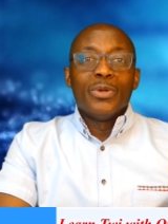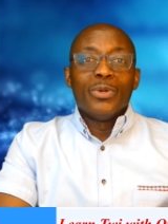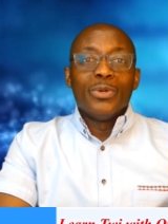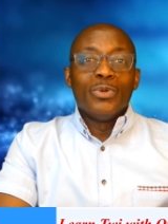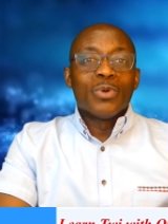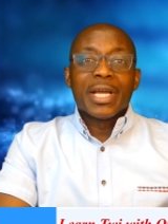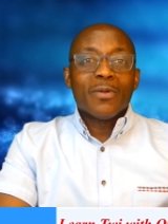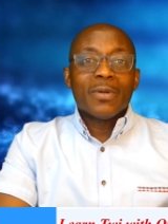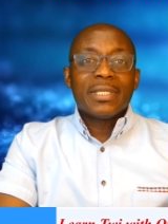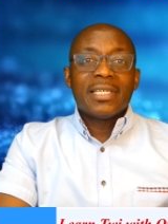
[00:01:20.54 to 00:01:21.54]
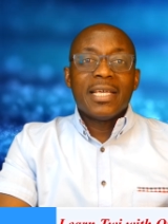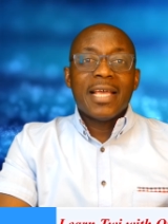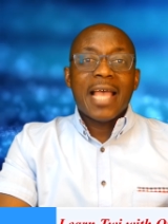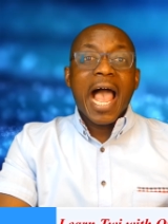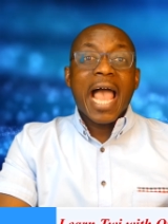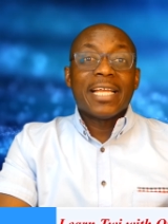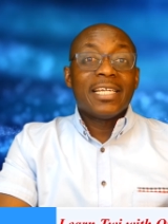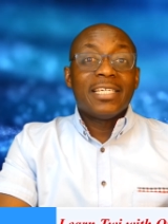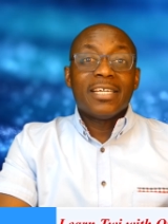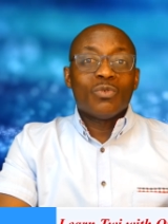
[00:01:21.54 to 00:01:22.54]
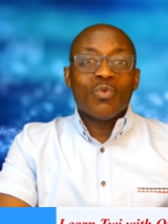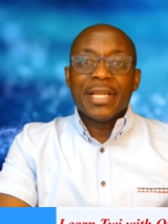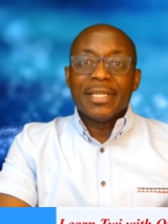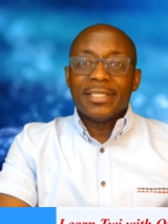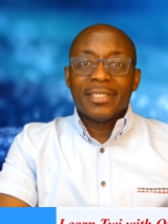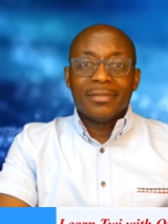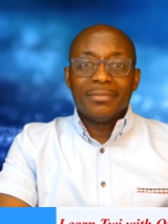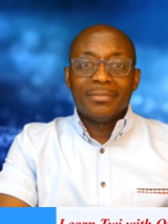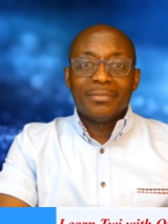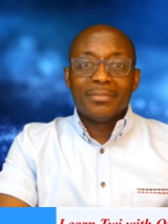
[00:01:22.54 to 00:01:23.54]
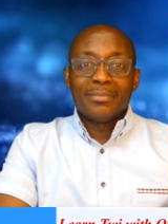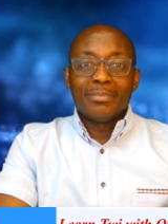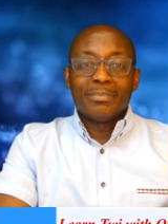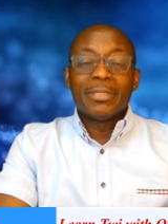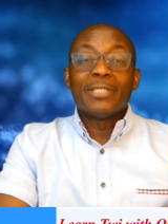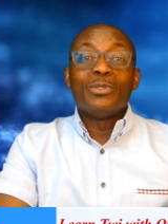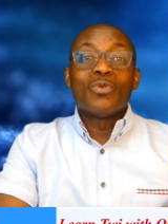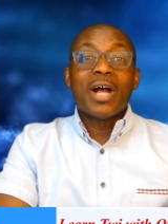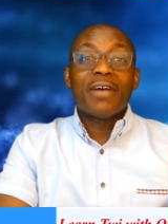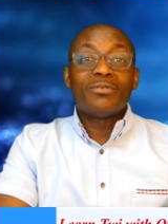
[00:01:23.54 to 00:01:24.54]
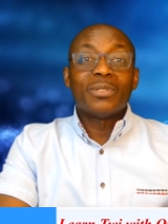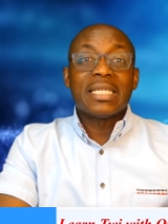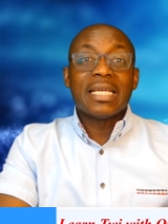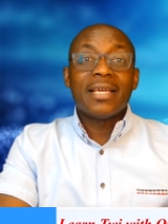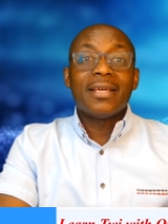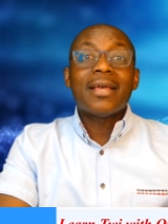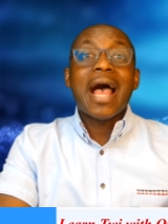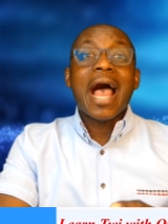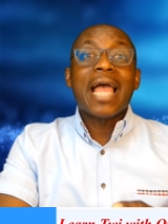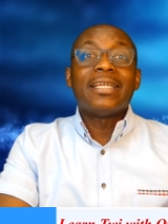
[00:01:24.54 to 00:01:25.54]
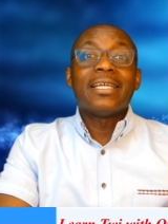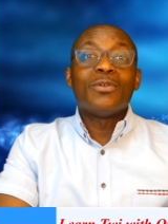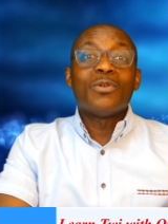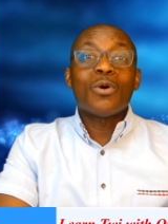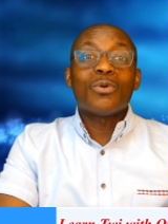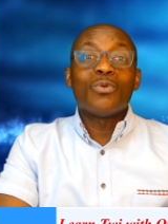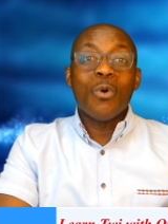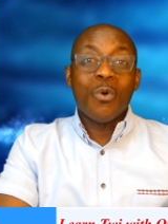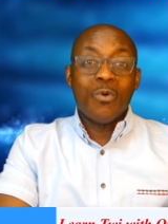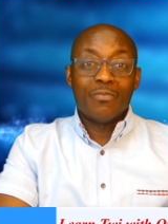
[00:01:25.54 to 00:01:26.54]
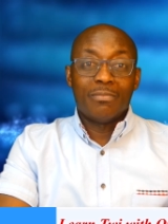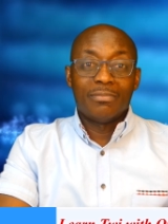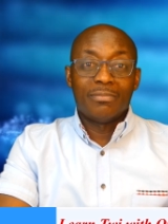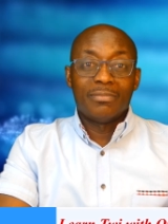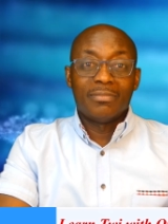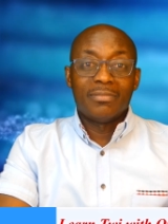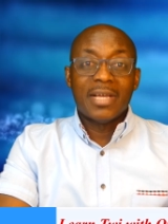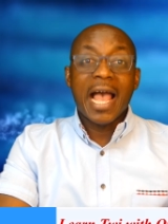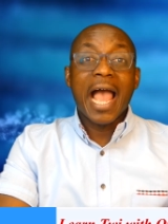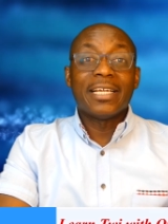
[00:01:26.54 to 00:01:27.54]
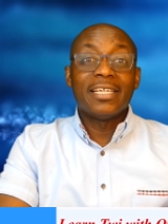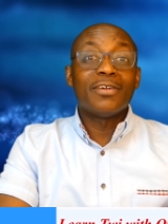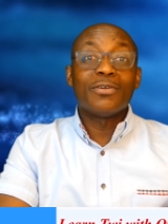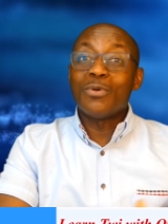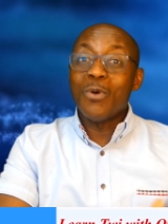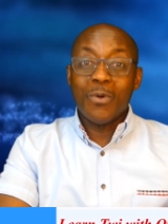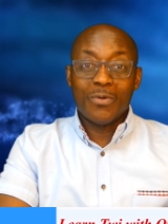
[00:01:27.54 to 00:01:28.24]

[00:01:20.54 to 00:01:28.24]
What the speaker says: you cannot say I didn't went, but you have to say I did not go. I didn't go.